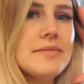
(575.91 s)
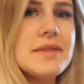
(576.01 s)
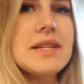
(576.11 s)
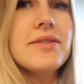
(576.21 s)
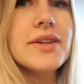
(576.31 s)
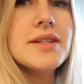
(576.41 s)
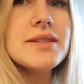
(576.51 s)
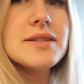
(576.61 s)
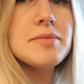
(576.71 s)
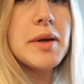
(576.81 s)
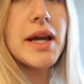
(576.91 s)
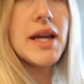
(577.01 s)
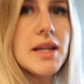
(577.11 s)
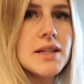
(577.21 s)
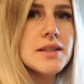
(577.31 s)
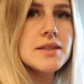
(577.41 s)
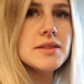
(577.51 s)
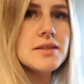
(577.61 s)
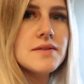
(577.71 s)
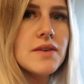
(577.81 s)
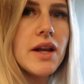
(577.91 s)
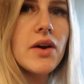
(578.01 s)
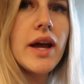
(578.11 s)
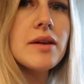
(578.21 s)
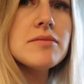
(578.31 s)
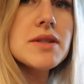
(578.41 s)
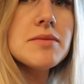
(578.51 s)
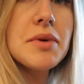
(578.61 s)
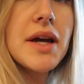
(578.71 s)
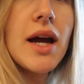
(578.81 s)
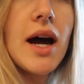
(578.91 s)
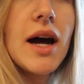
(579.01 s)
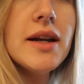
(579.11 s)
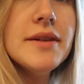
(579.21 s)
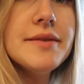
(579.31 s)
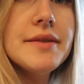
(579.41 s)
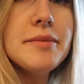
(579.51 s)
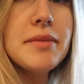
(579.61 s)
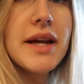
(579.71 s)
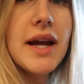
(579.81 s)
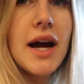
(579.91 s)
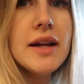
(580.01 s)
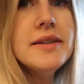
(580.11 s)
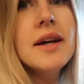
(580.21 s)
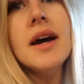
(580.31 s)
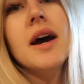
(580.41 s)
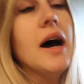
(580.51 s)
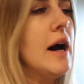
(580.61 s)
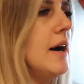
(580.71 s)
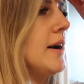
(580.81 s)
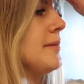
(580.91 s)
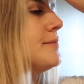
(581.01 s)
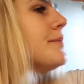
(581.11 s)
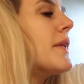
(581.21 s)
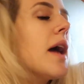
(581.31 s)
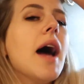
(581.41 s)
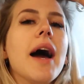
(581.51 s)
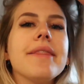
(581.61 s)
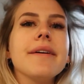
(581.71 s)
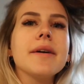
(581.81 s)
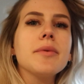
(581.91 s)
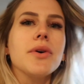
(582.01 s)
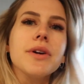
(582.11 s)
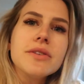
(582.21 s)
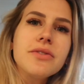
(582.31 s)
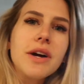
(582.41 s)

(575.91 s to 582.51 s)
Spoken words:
Steven is playing video games, playing COD. I think I'm going to